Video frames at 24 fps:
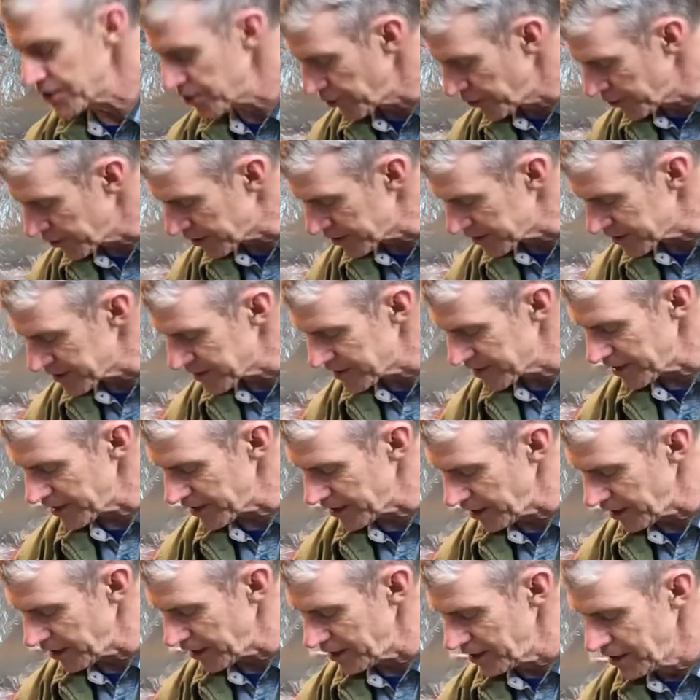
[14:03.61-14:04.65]
so you can
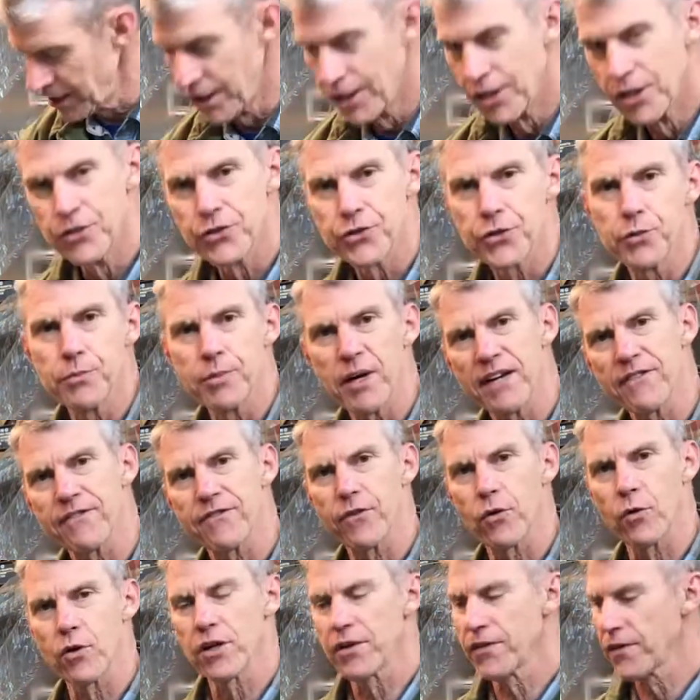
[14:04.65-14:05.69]
stick a
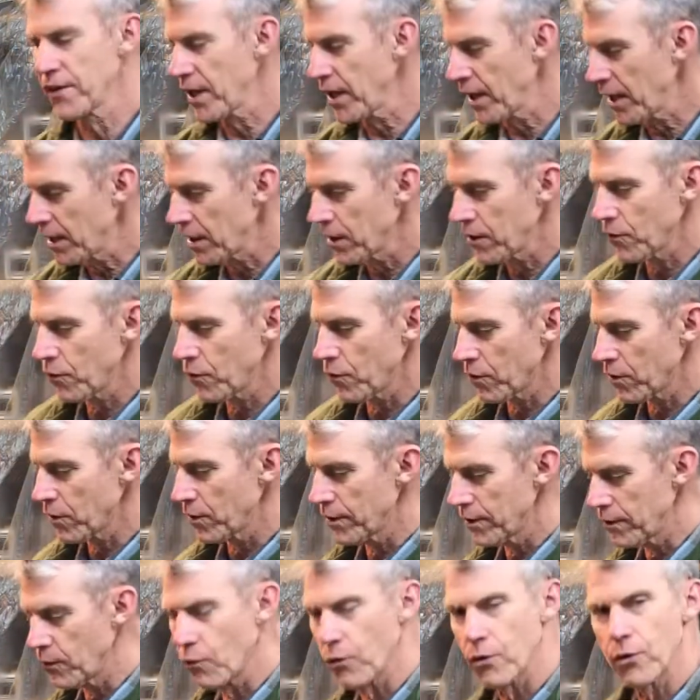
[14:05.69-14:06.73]
2x4 in there
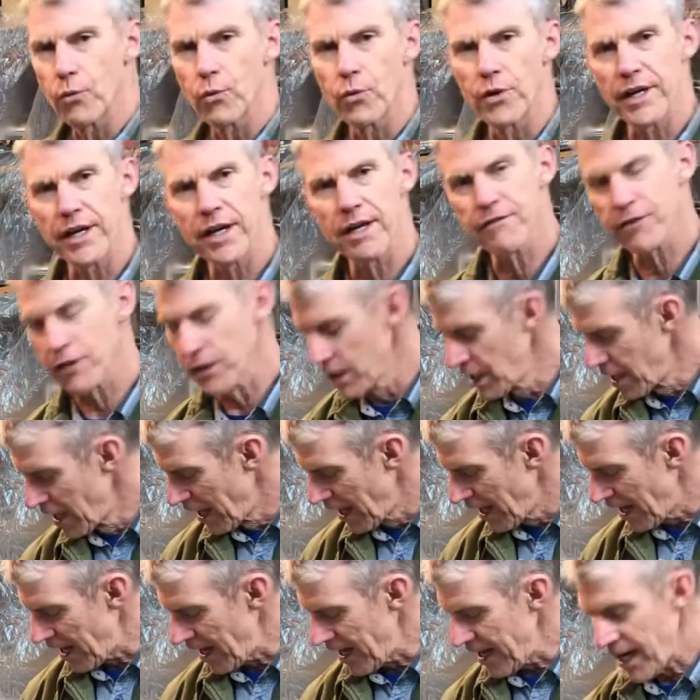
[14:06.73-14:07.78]
or whatever.
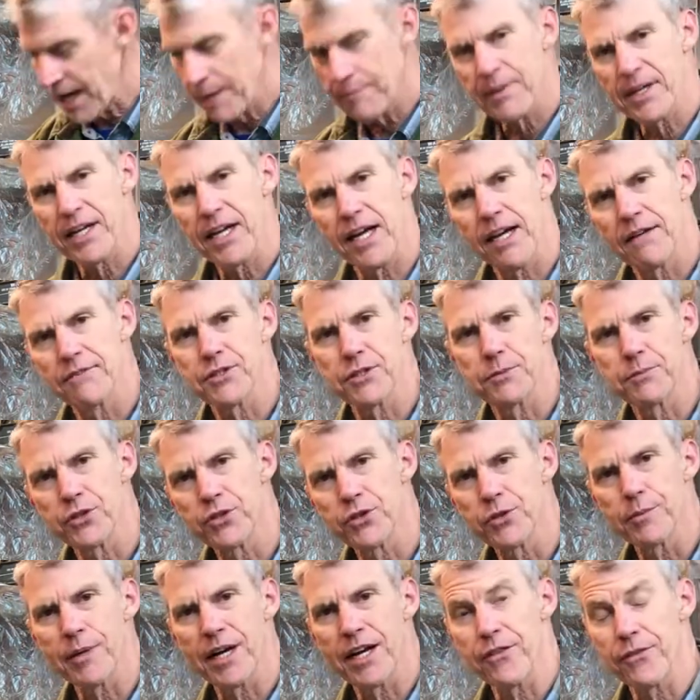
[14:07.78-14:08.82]
I happen to have some
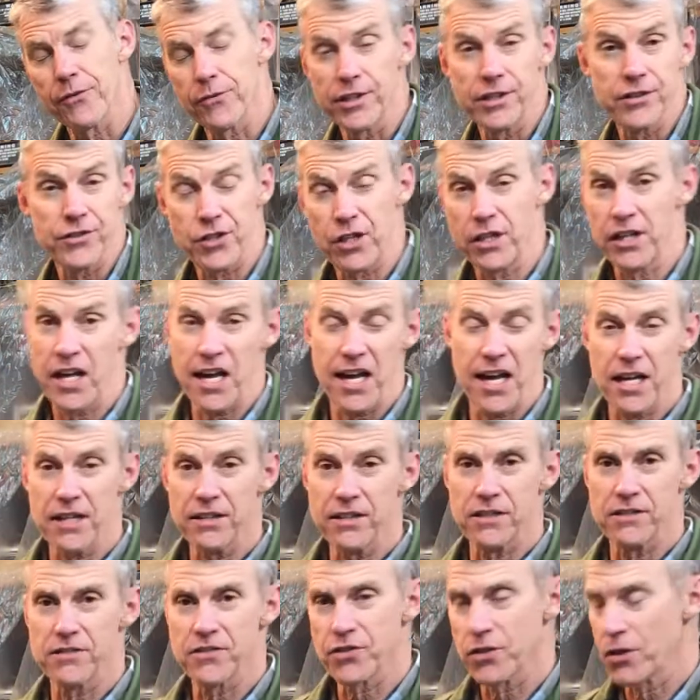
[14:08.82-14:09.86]
2x3s on
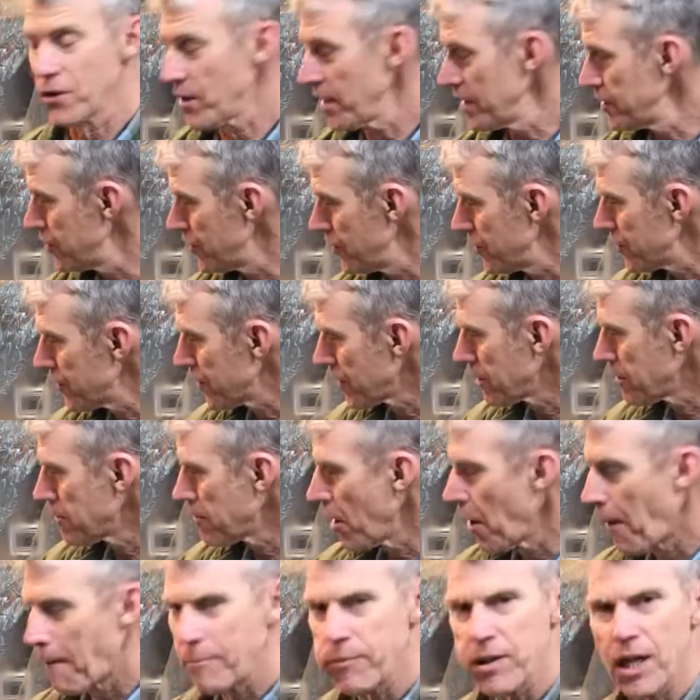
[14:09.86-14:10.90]
hand, so I just
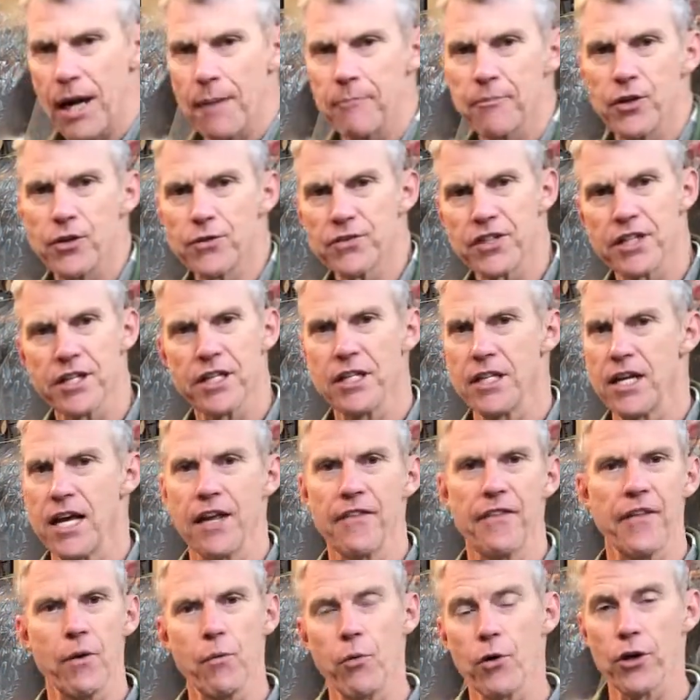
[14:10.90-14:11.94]
plop those in
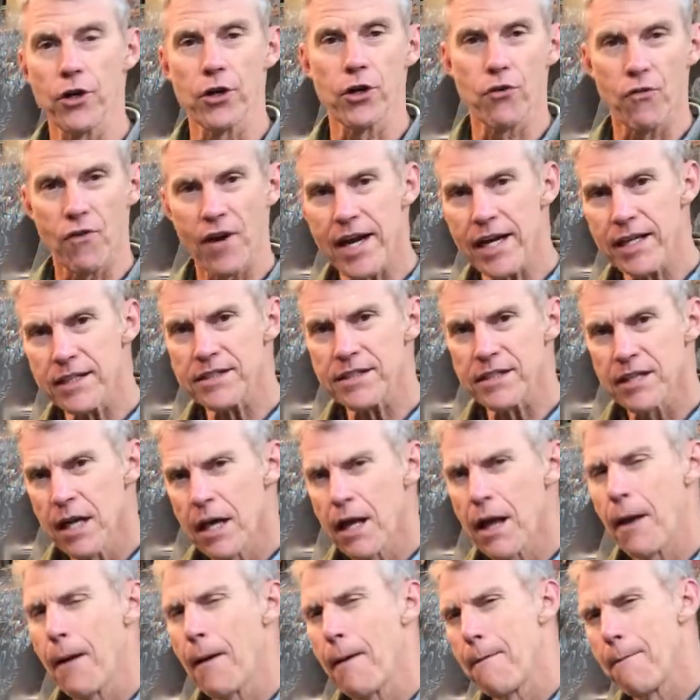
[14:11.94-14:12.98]
and they work great,
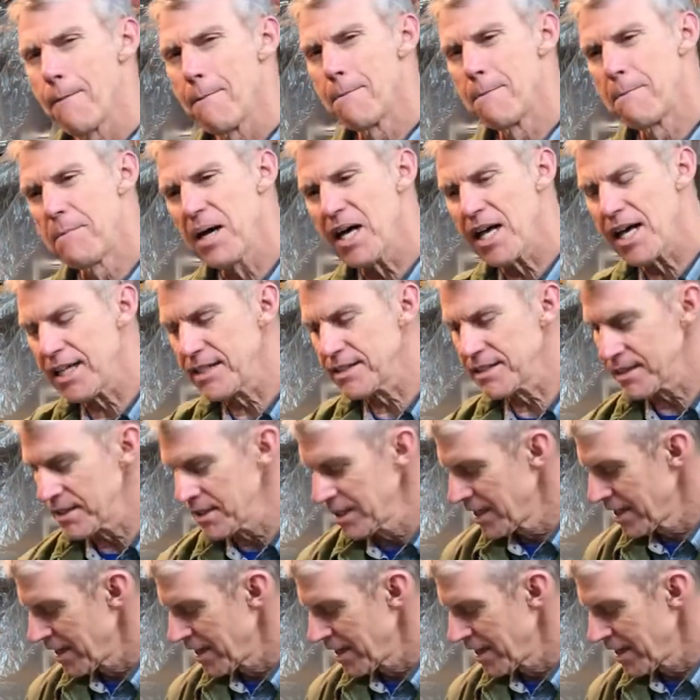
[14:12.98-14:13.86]
but